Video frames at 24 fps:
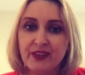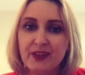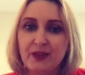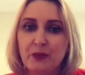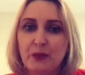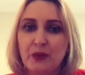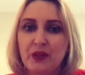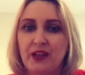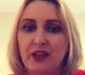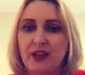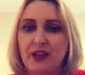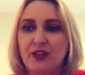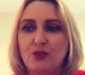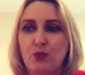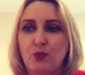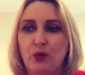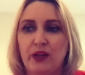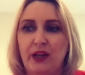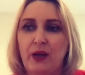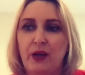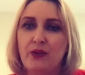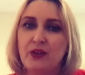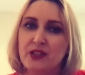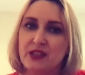You're allowed 1
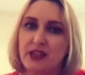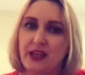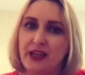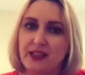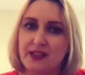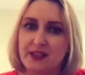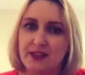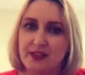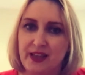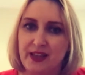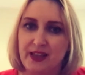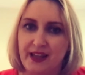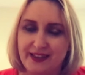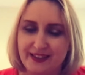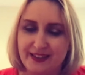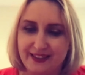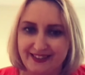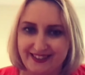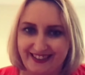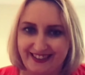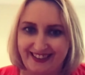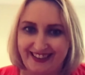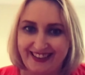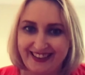hour's exercise a
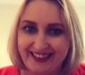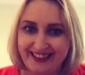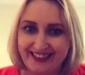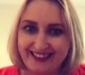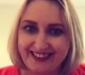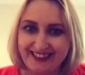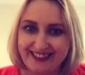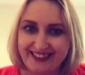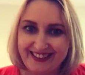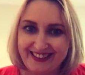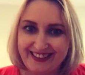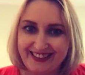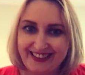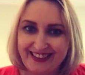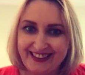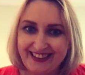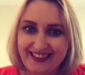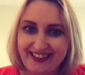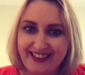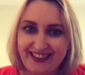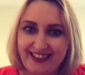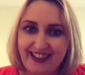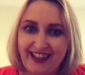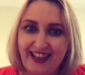day.
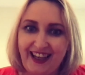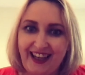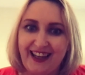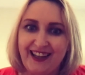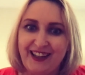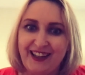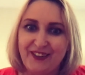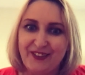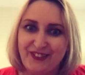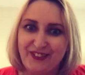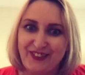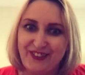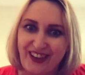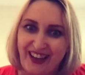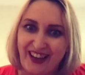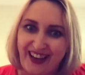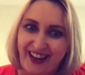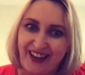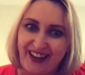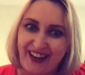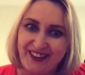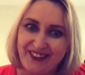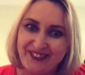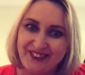And if you
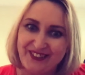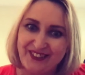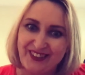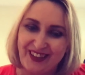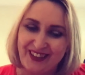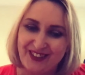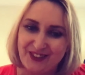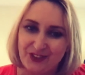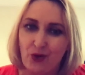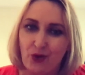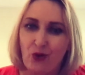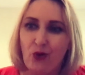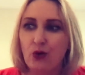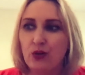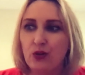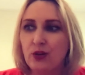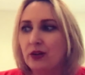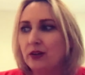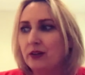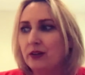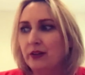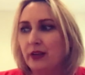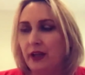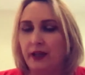have a dog,
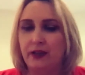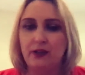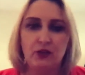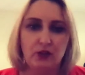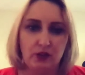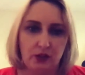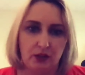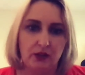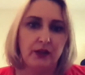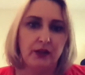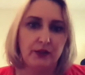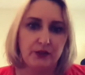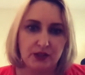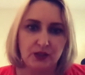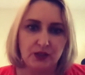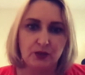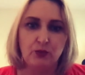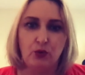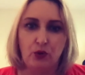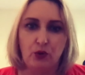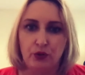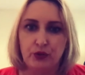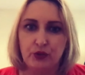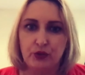then you're allowed to
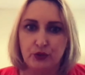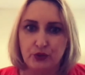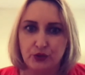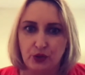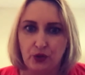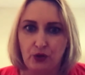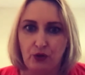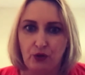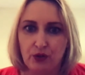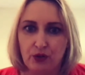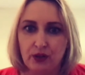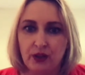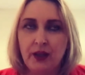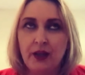walk your dog.